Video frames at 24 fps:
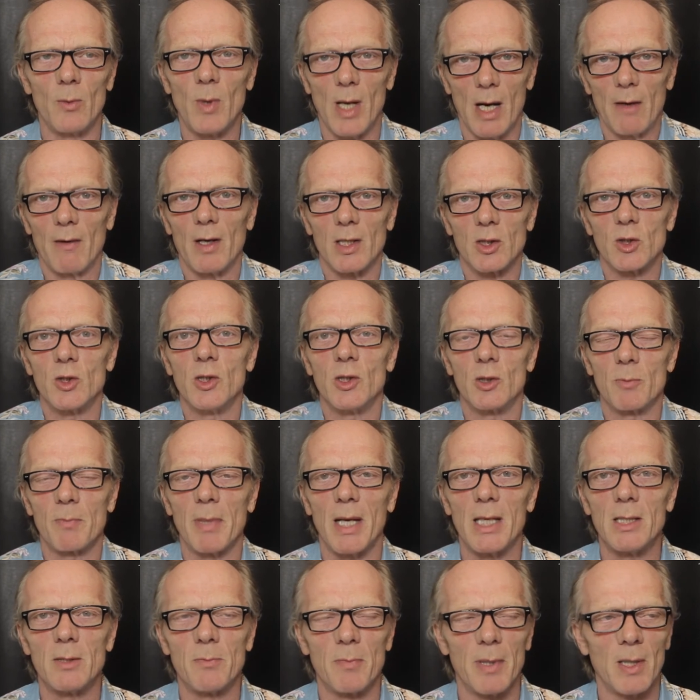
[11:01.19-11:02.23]
We are actually
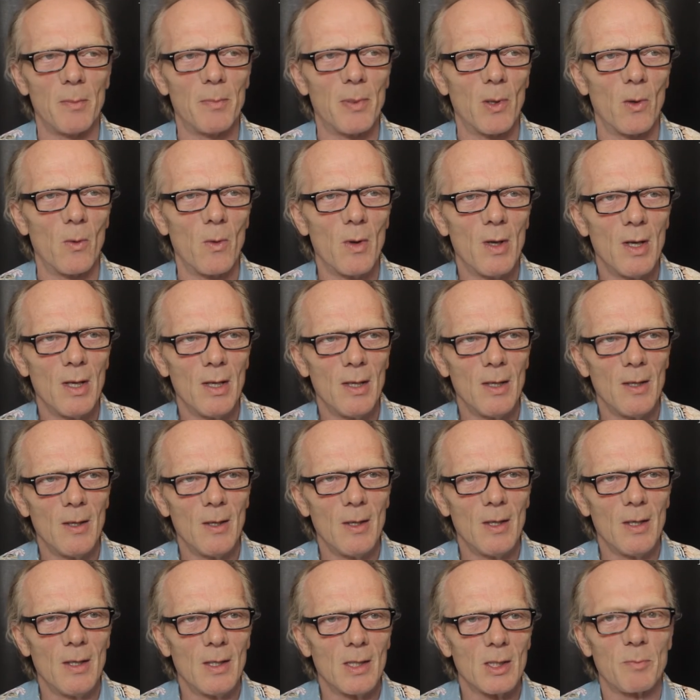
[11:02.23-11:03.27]
space people,
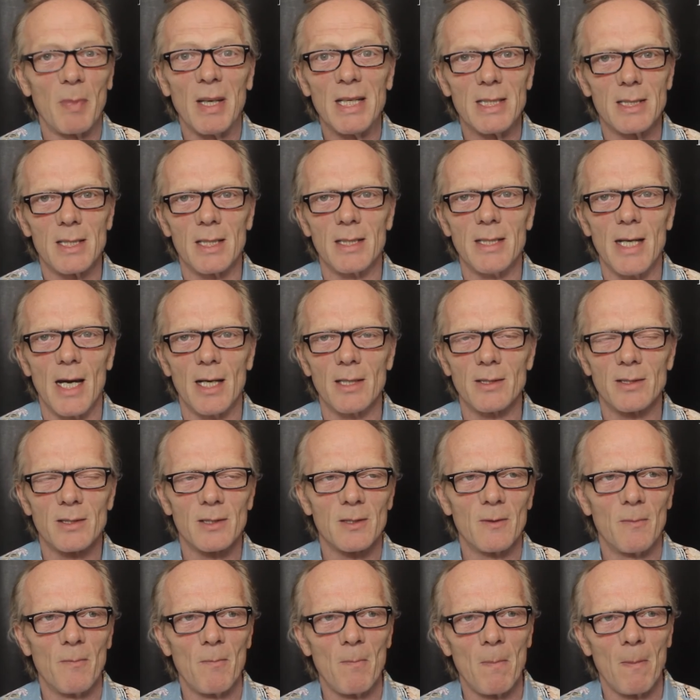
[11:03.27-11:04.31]
space cadets,